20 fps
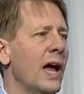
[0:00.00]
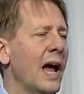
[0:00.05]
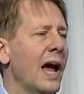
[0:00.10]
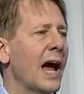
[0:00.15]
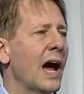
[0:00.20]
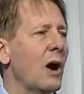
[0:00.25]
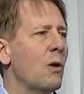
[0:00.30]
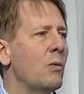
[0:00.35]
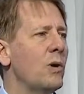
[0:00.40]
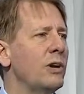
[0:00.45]

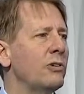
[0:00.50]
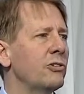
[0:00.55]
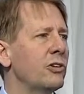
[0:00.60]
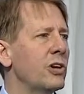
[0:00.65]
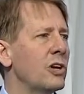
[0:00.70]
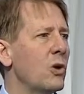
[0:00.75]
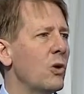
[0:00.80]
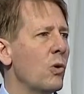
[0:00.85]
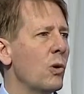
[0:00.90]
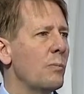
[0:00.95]
how we
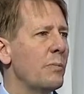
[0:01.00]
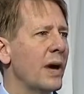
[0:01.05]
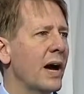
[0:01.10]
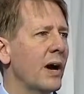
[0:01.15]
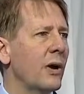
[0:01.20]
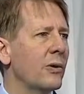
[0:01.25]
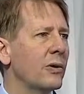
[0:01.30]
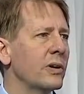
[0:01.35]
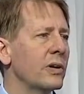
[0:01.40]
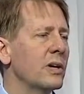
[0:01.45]
should go
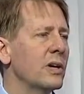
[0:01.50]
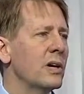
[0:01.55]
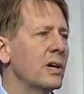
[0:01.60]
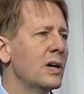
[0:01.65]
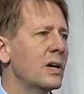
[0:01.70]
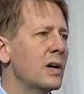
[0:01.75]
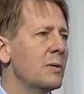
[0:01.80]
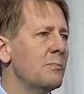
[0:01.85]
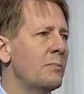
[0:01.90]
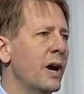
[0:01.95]

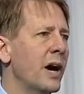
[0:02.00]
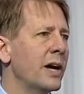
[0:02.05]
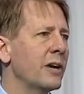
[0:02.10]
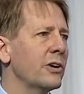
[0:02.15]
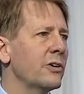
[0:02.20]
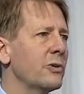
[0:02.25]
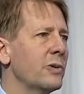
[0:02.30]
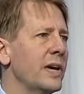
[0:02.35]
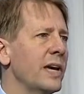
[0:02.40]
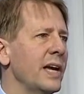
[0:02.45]
about
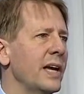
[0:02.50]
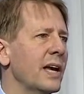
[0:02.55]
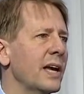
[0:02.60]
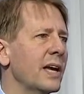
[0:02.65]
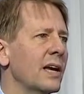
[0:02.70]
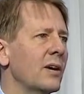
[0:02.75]
monitoring,